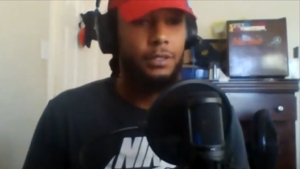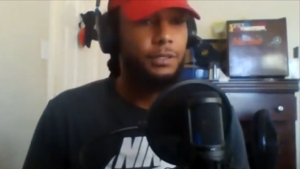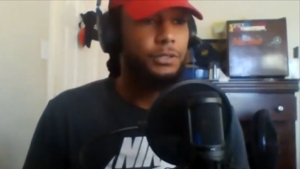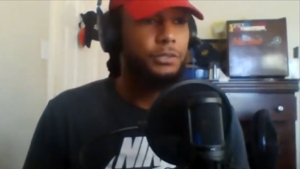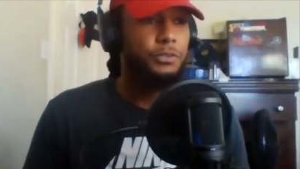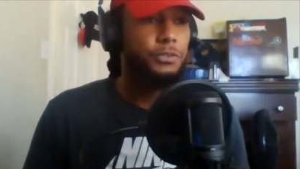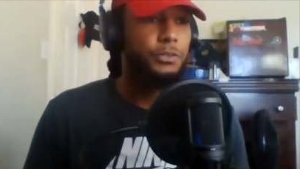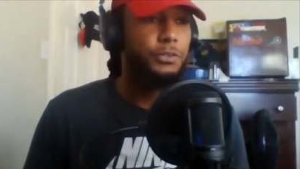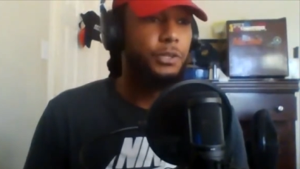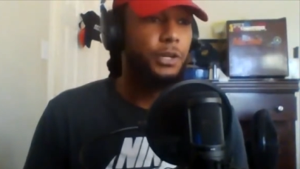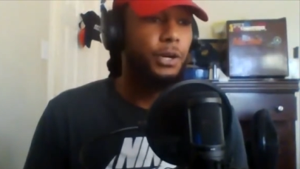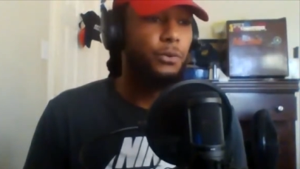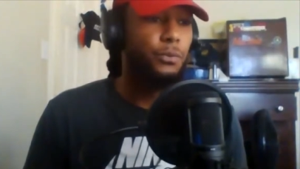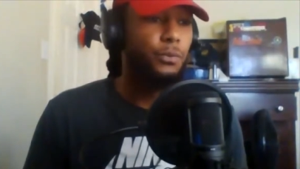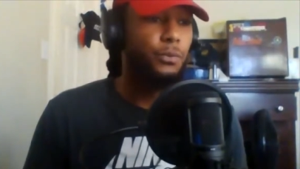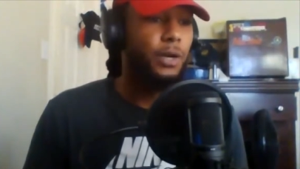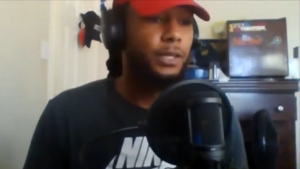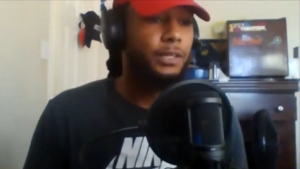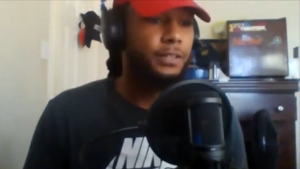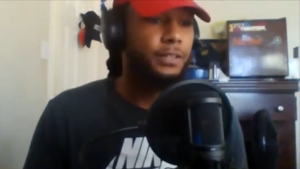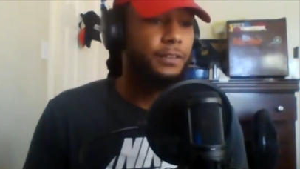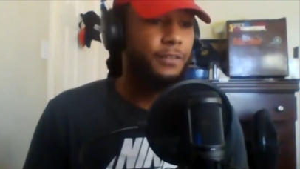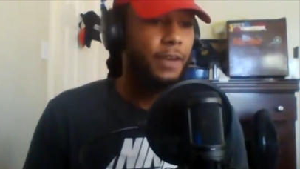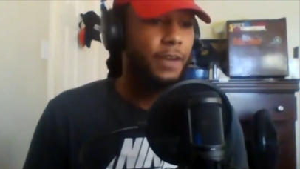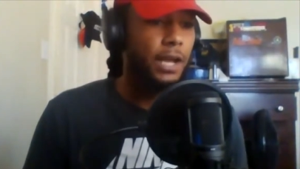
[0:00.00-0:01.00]
you know
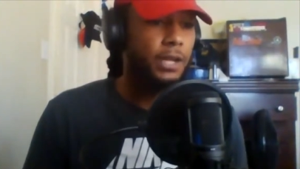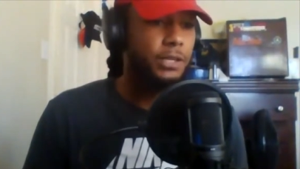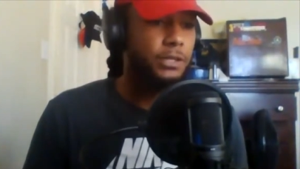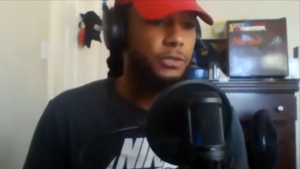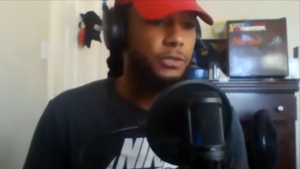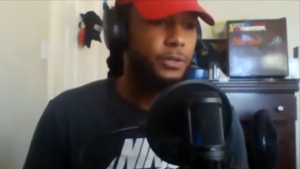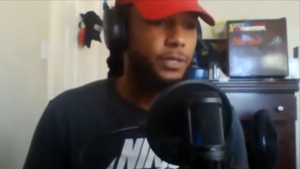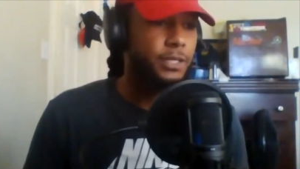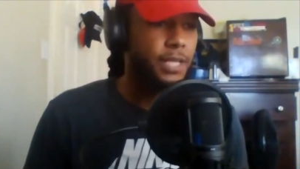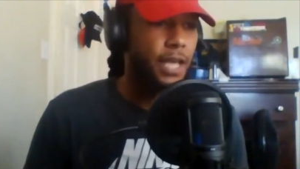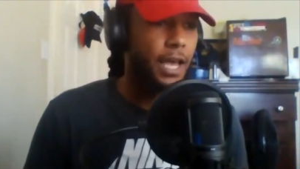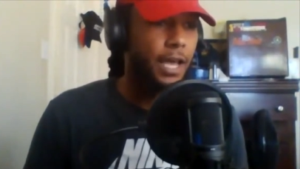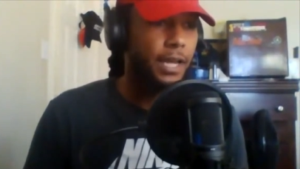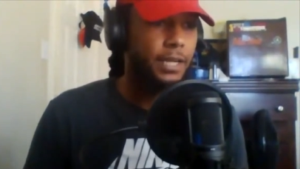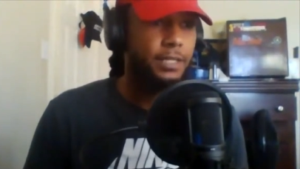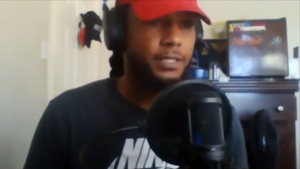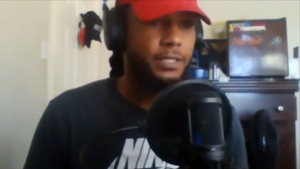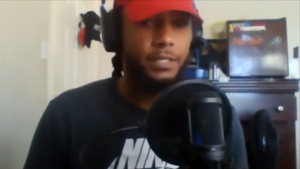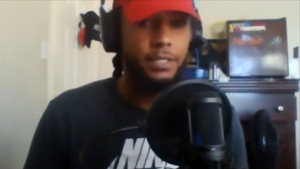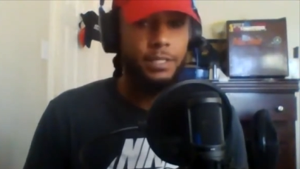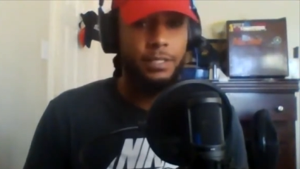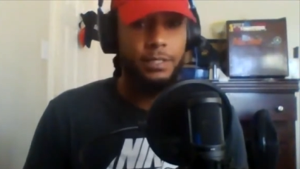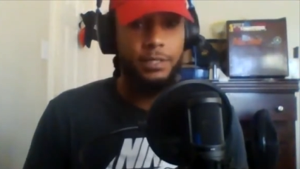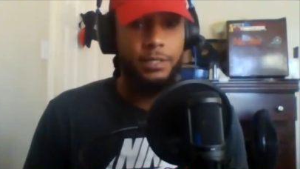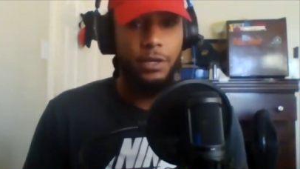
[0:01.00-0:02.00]
what the value is
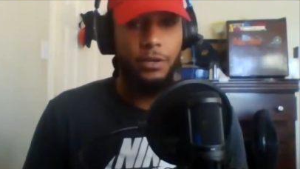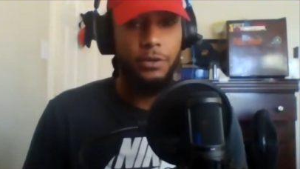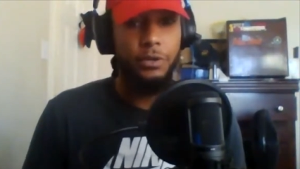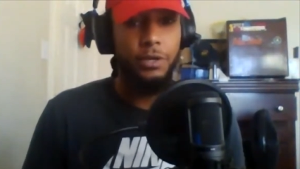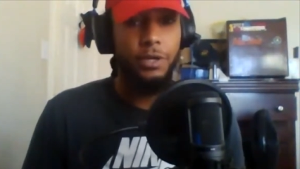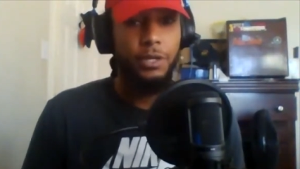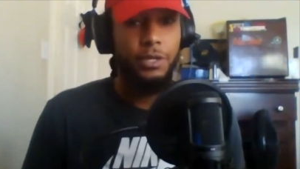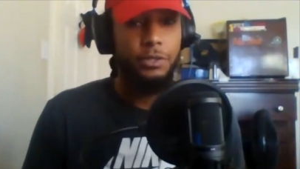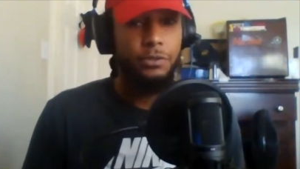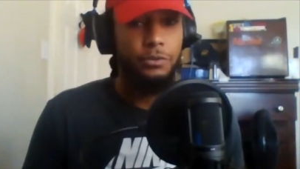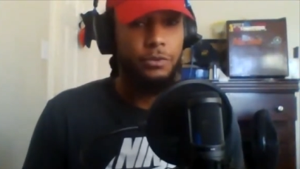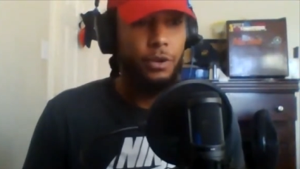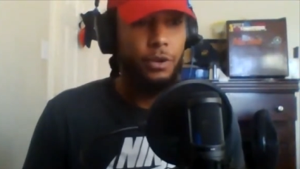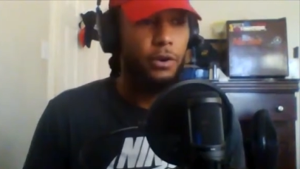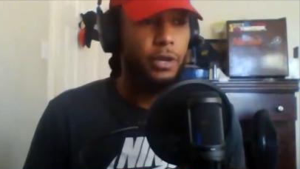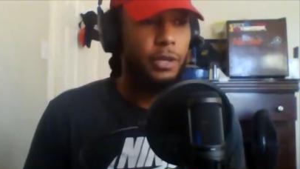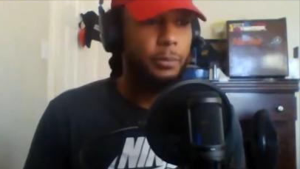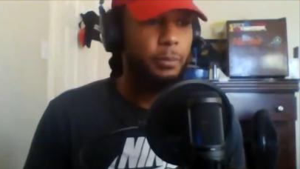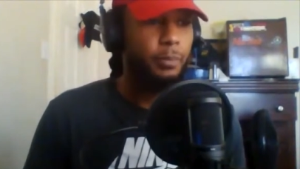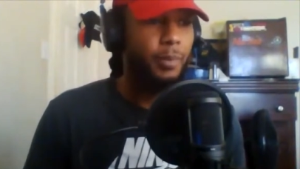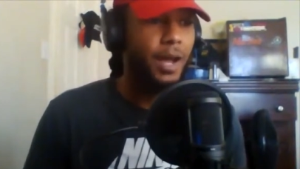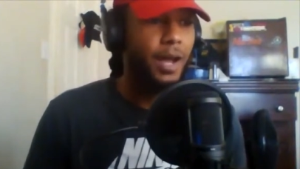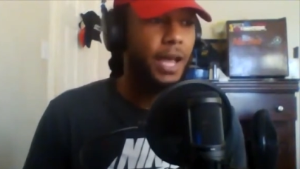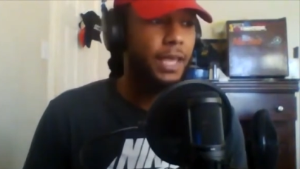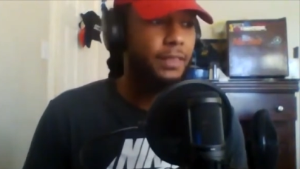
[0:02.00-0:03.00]
actually so you go
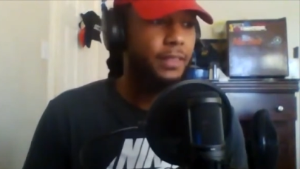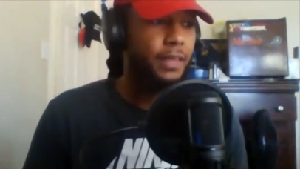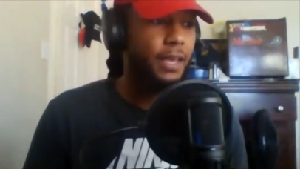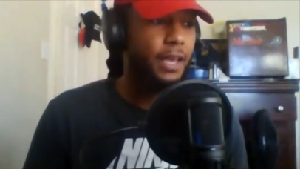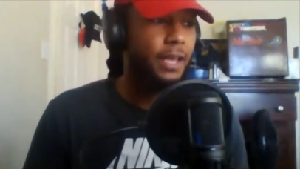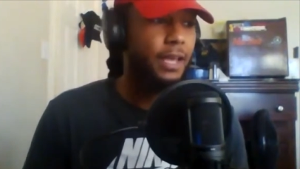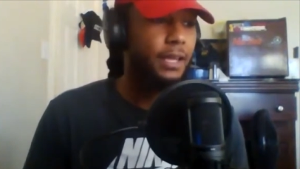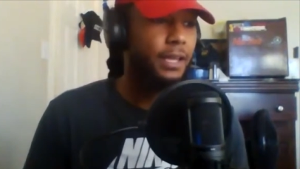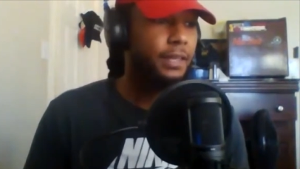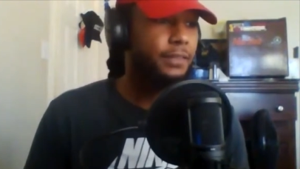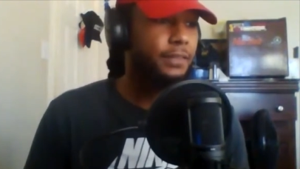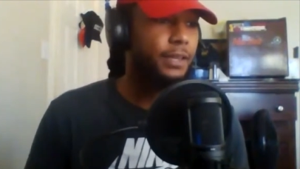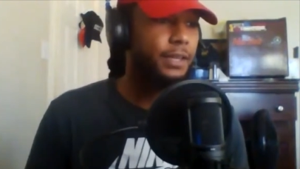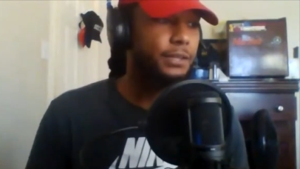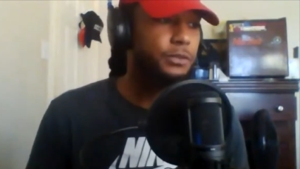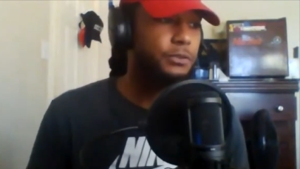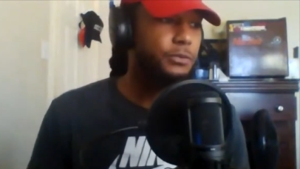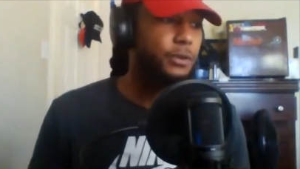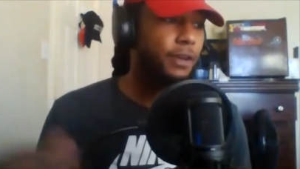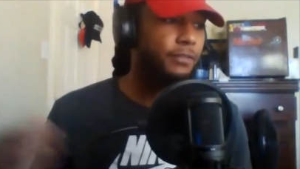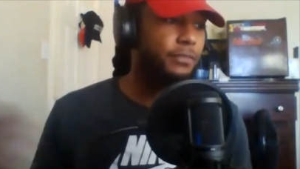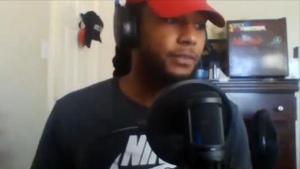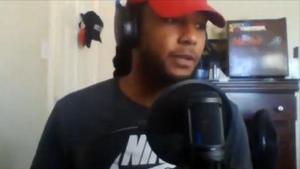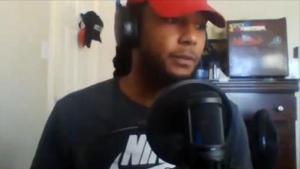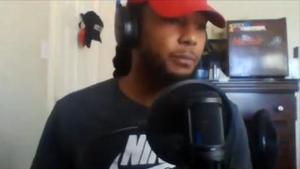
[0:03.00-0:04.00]
and buy that and then
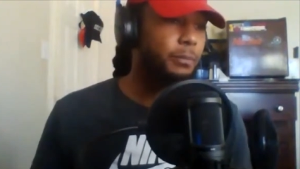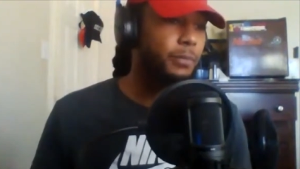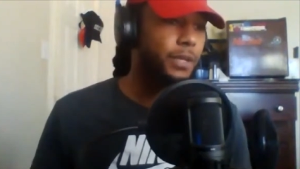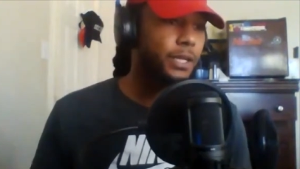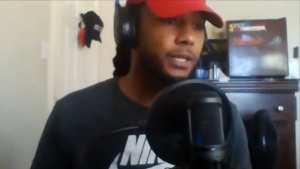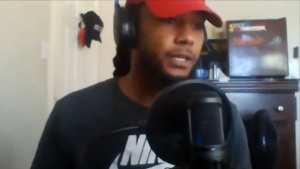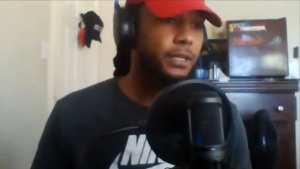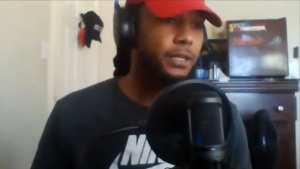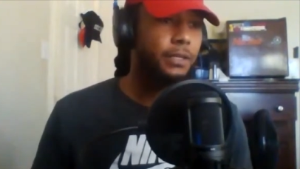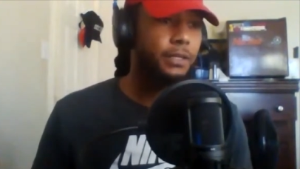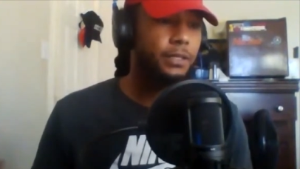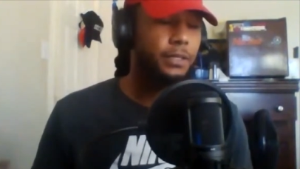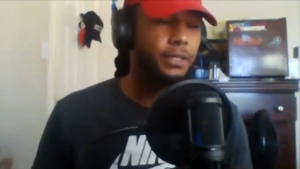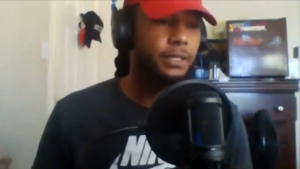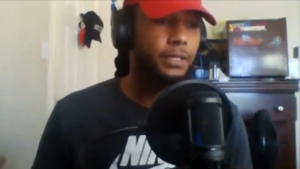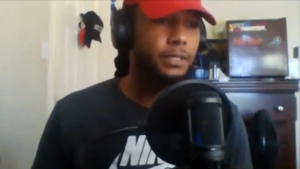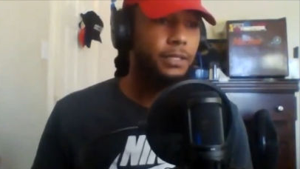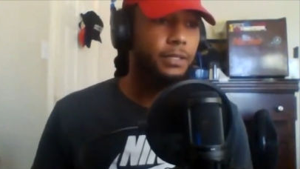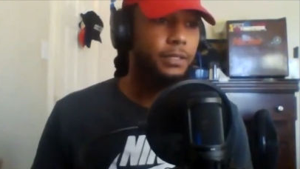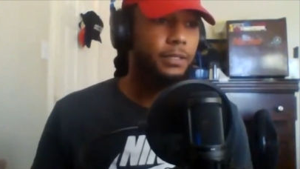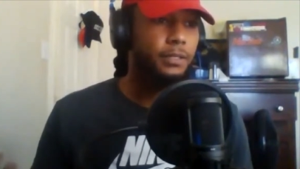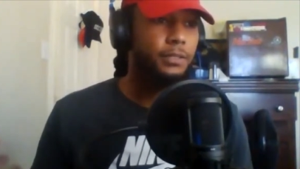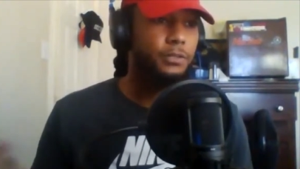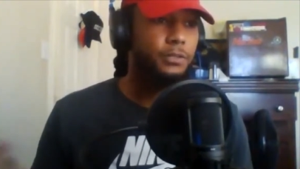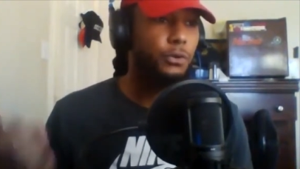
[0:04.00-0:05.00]
you have an immediately